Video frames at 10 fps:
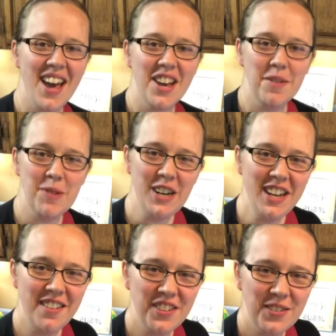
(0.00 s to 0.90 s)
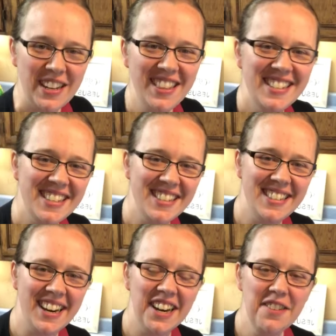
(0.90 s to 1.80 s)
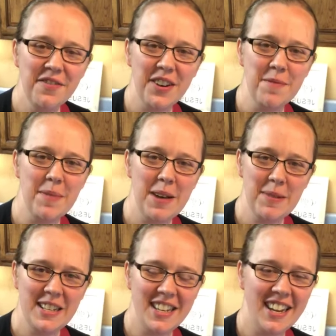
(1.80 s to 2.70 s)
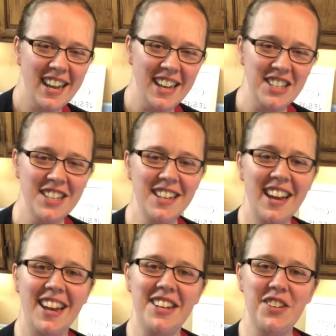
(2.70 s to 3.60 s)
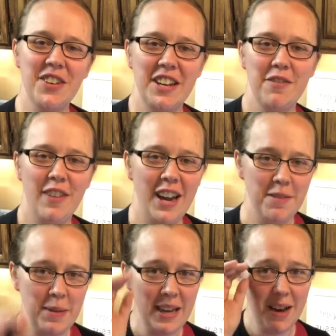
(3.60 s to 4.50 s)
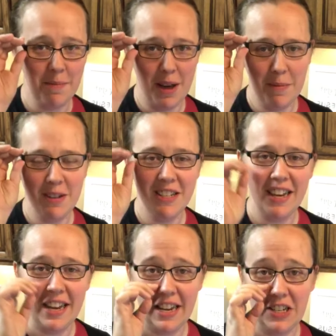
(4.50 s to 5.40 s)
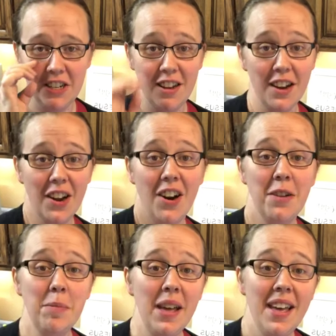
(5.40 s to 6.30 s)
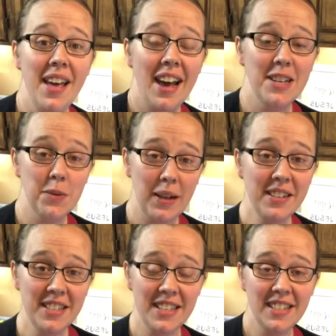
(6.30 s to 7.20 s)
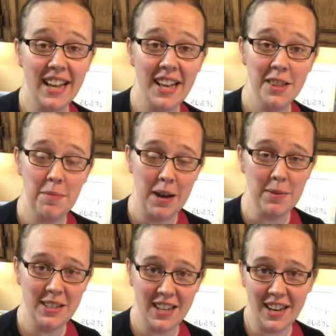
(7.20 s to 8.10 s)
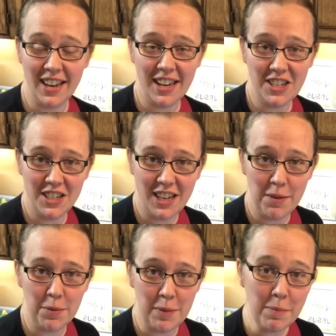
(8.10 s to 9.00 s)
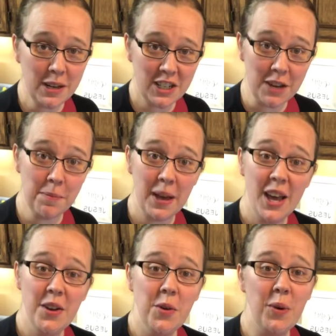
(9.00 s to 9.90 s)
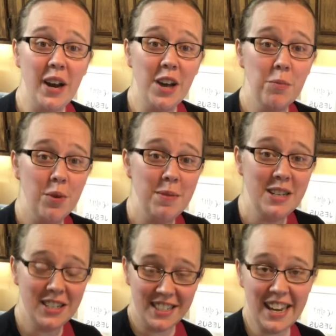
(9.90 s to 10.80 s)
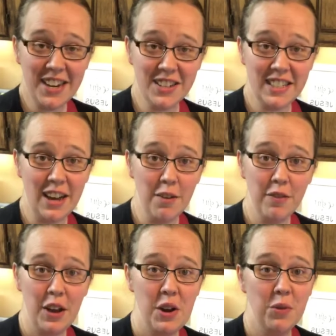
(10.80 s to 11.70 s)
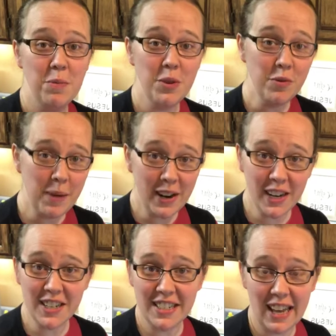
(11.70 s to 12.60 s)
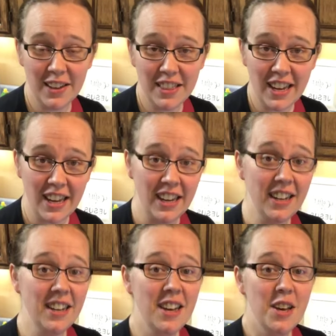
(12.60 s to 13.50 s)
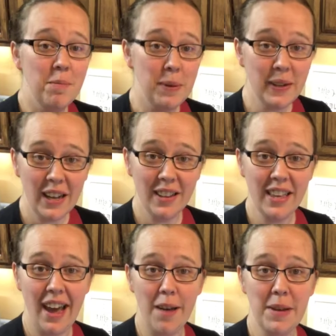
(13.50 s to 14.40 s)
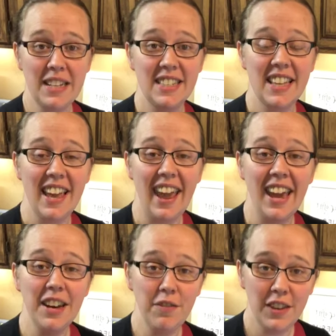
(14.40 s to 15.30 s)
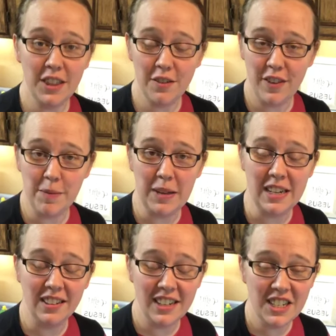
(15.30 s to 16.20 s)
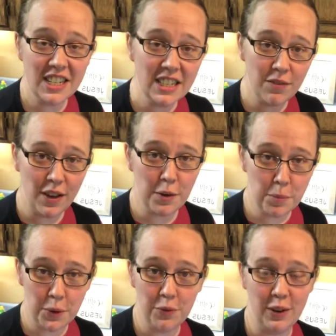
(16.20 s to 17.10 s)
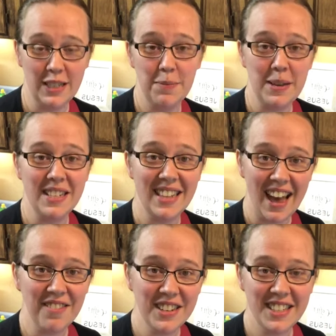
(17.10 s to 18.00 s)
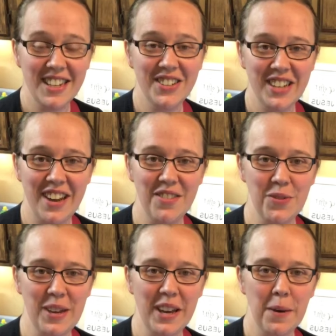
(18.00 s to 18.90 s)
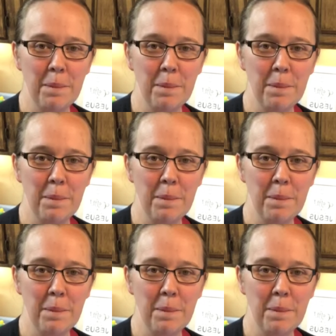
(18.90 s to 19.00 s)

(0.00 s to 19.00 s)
Good morning, everyone. This is Sarah from My Montana Kitchen, and you can find me at mymontanakitchen.com, as well as inside the My Montana Kitchen Table membership, where I help women just like yourself remove barriers to healthy eating, build healthy habits, and feed their family delicious, fail-proof recipes every single day of the week.